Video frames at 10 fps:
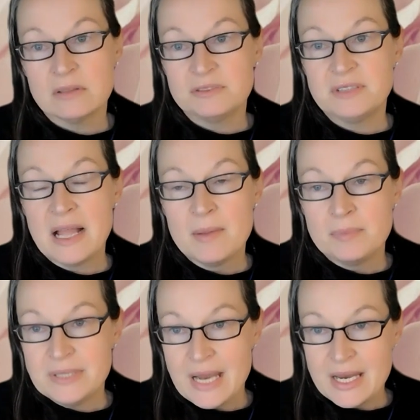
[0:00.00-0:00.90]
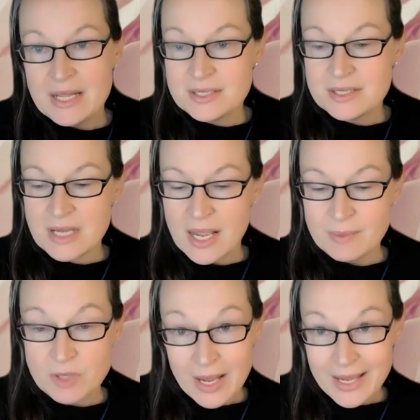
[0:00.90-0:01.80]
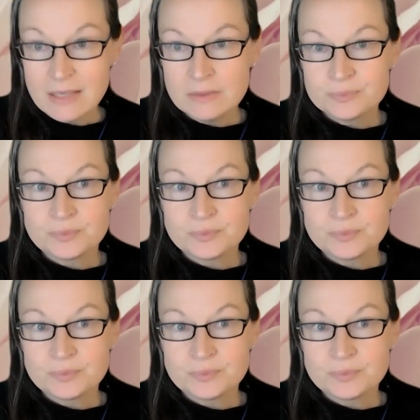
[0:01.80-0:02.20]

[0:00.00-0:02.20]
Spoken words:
of planets dying,